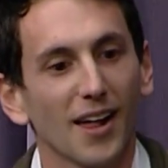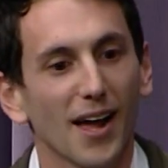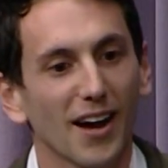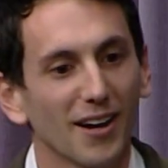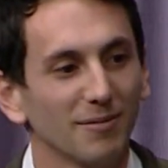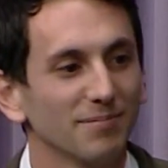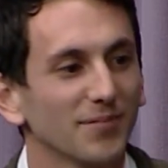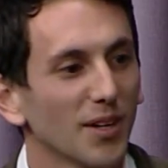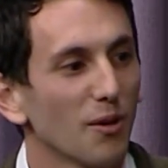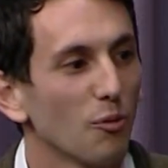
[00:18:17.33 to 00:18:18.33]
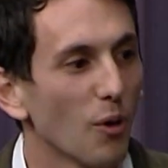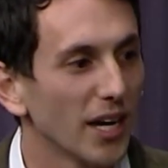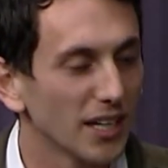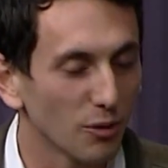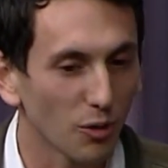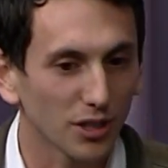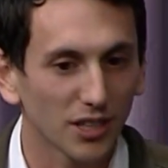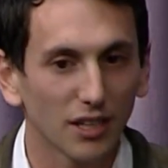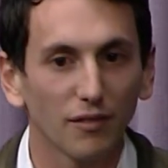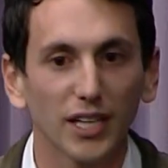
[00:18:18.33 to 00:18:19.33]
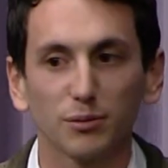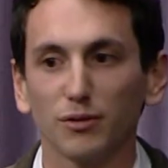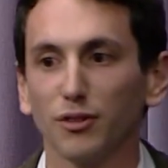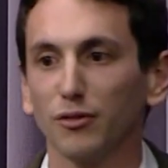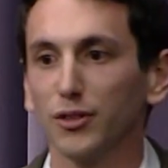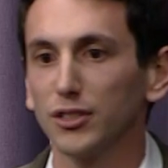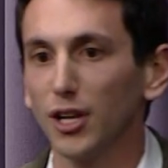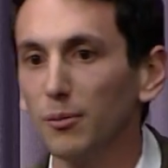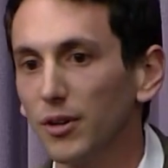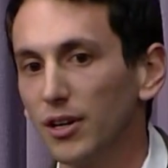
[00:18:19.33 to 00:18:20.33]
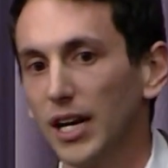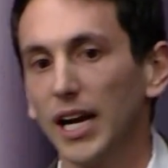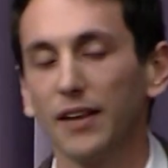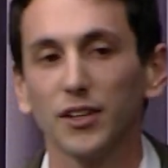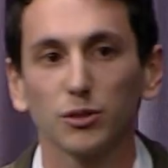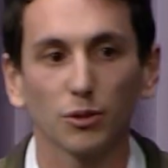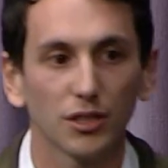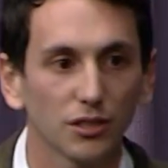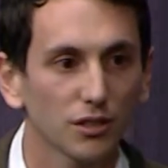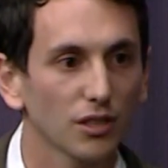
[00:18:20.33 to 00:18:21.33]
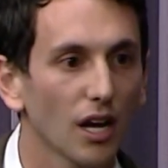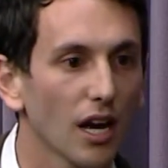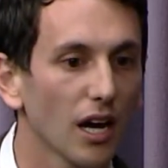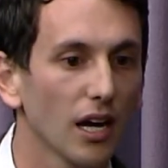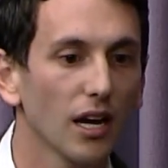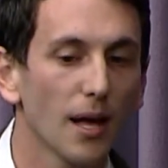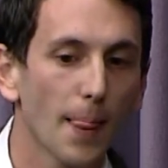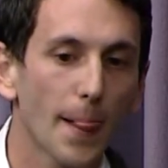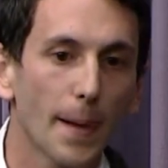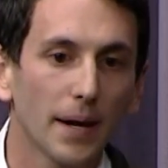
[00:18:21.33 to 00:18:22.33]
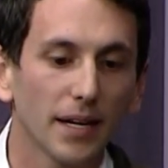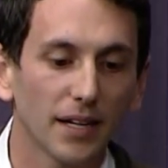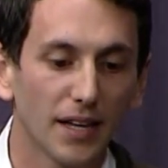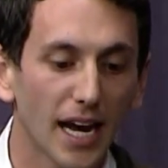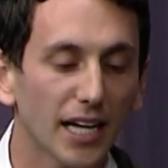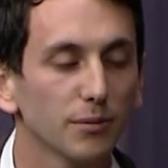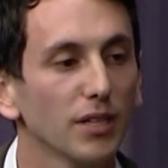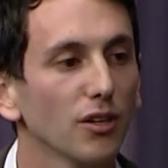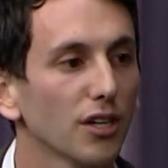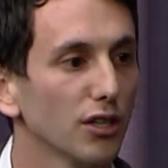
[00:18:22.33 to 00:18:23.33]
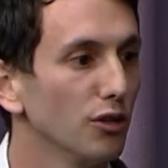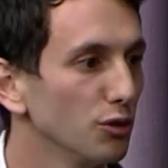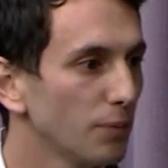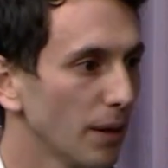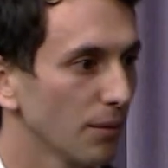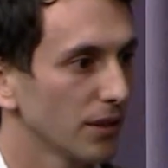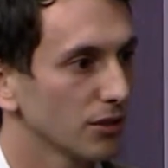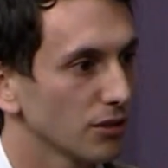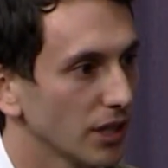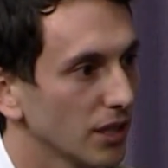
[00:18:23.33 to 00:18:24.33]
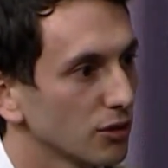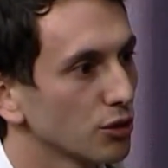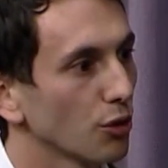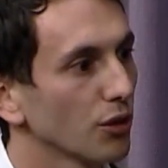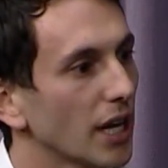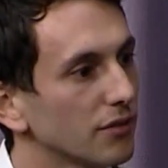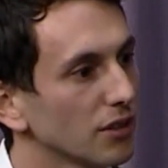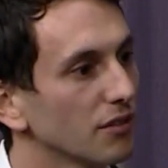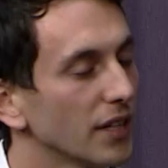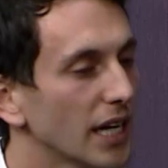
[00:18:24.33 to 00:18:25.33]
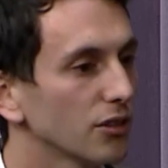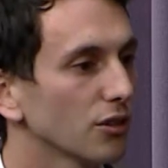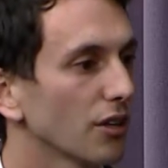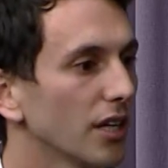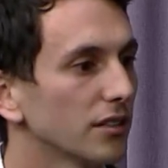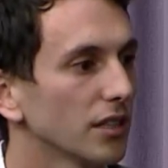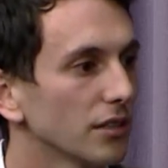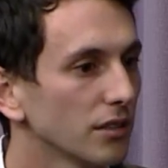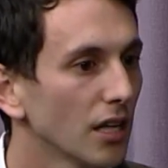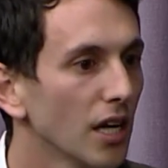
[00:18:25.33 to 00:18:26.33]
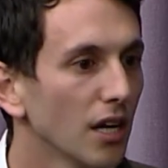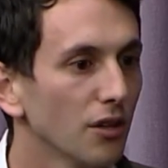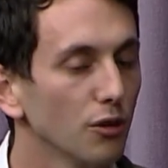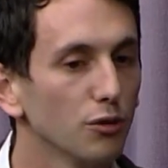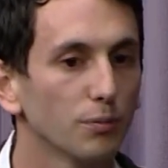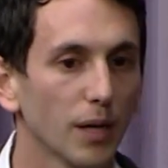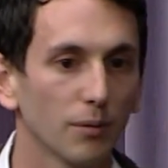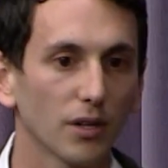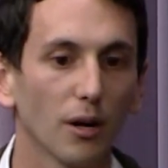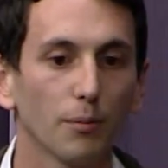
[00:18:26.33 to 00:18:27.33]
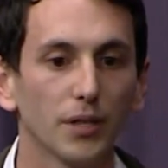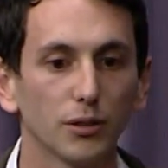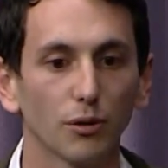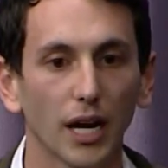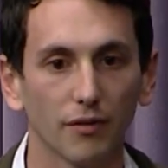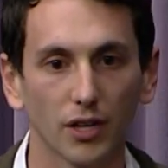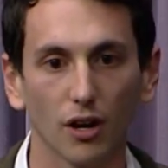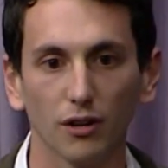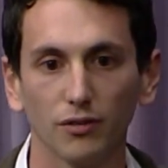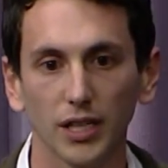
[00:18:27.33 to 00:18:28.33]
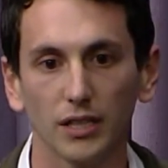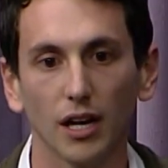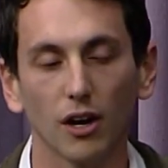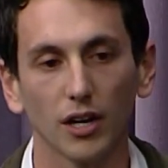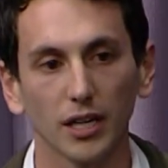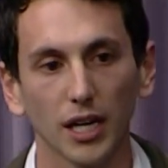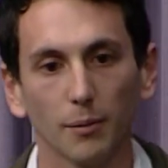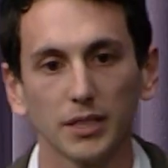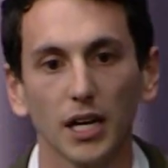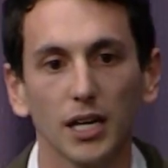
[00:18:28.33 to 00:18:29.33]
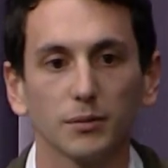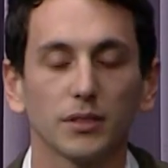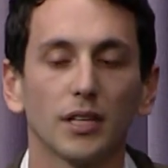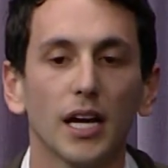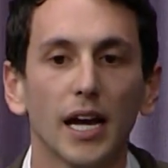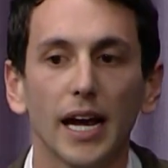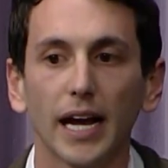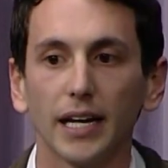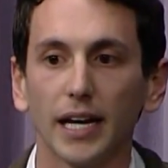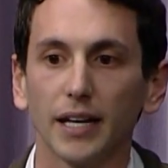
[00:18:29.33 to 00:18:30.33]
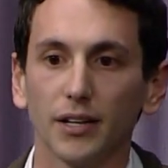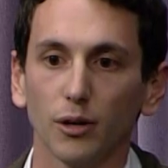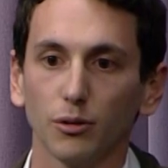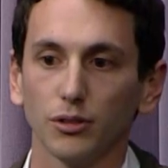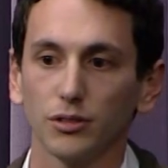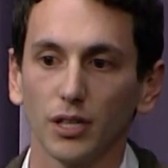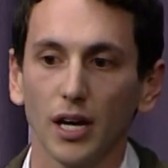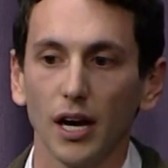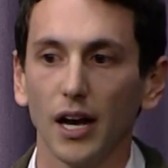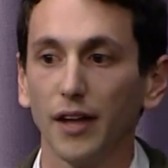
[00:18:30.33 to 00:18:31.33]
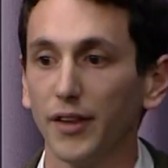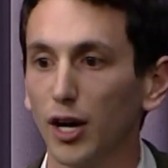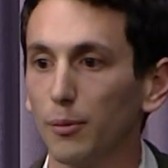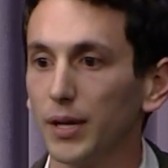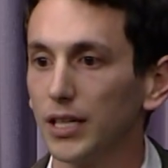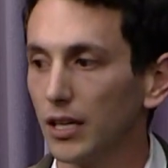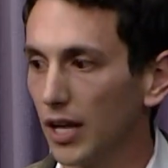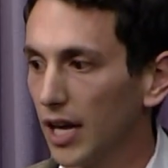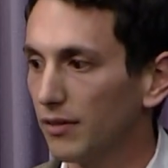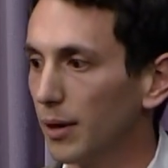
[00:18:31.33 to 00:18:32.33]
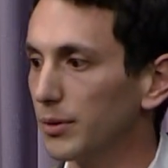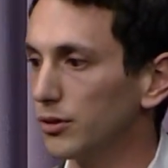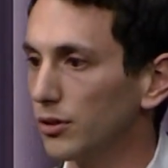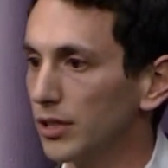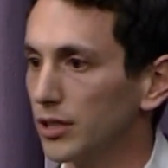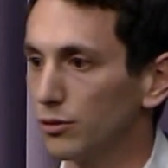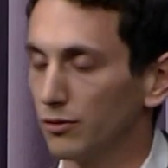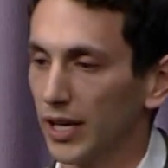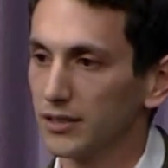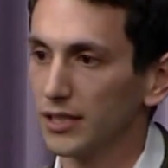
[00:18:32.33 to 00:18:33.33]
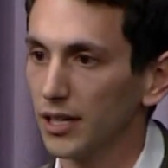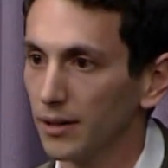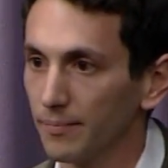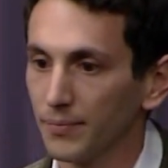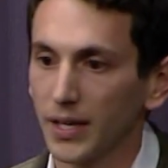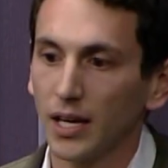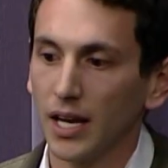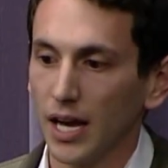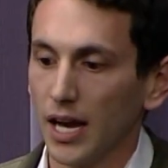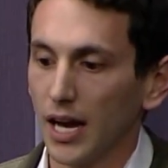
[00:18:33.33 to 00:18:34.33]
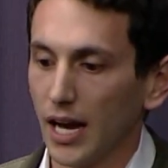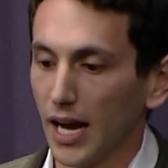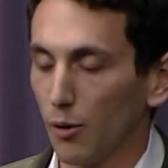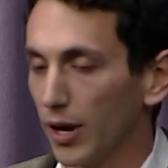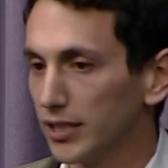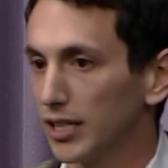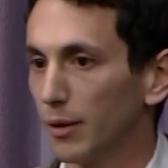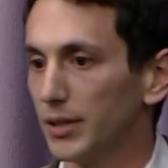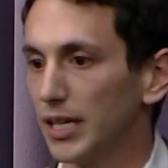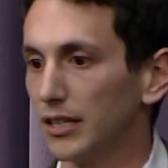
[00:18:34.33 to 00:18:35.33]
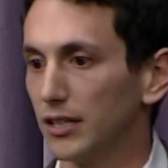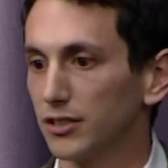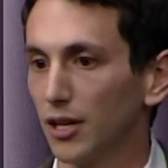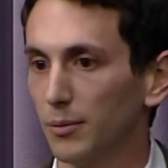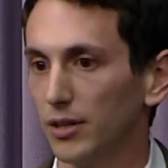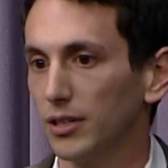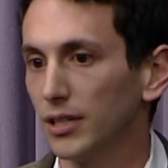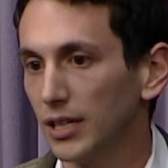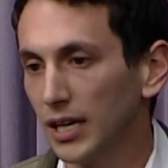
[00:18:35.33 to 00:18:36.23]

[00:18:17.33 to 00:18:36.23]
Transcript: Um, went and worked at an investment firm for the summer, and this was, uh, they asked me to look at the newspaper industry. Shortly after the financial crisis, newspaper companies were having hard, hard economic times, and, and there was, in their opinion, a lot of opportunity to invest there. I went to them at the end of the summer,